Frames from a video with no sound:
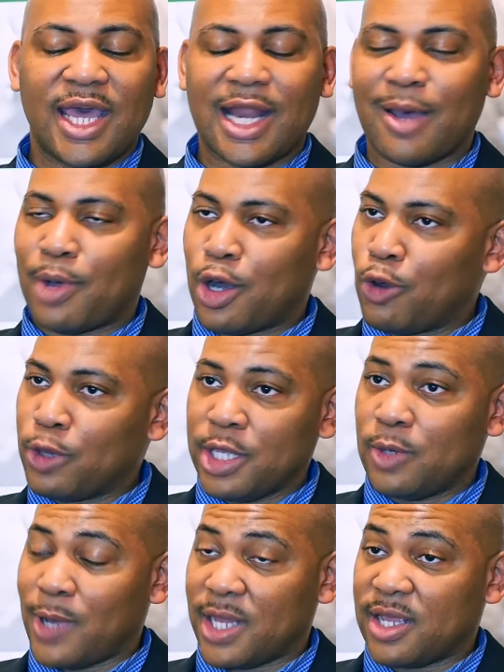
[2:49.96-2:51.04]
and I'm only
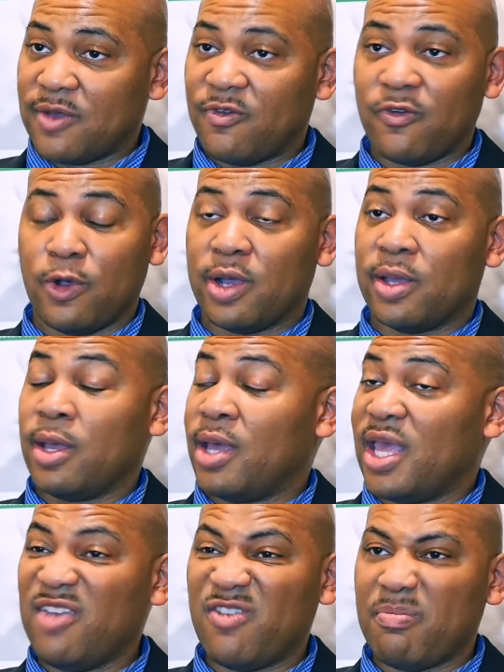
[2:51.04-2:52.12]
waiting for
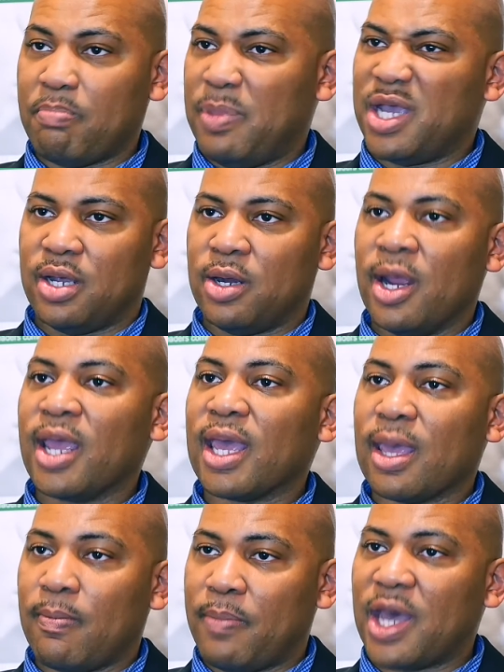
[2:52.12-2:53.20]
even bigger
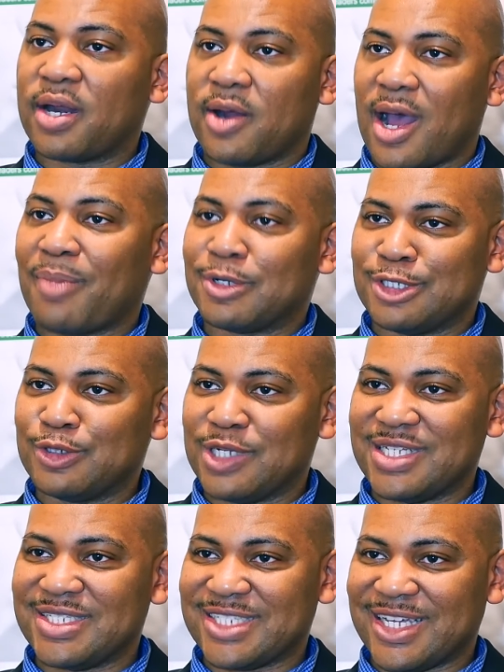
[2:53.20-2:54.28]
and better
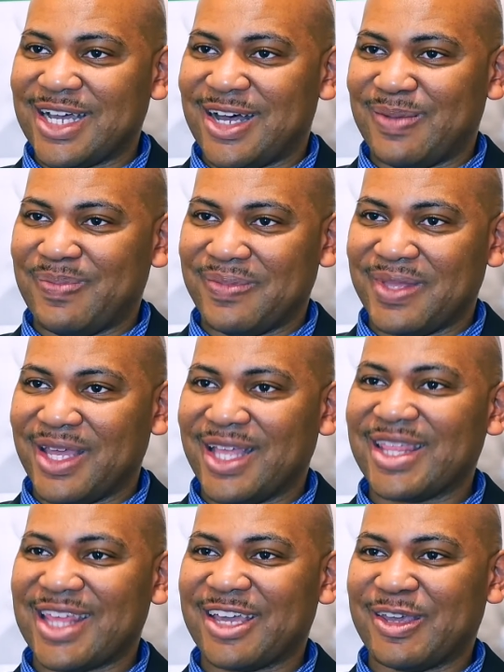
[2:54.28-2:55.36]
opportunities to come.
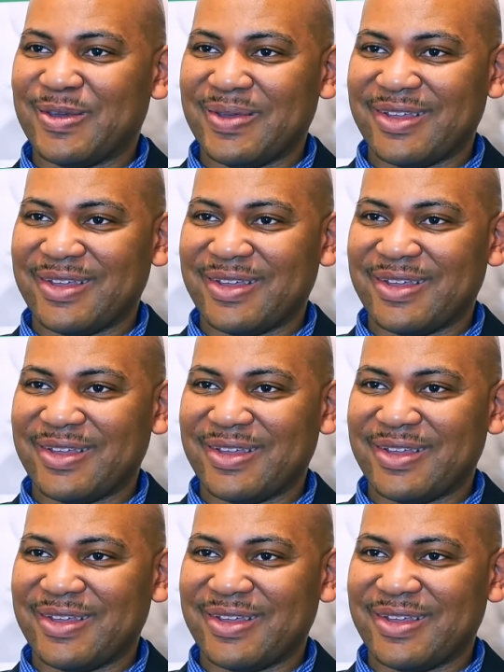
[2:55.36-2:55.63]
Thank you.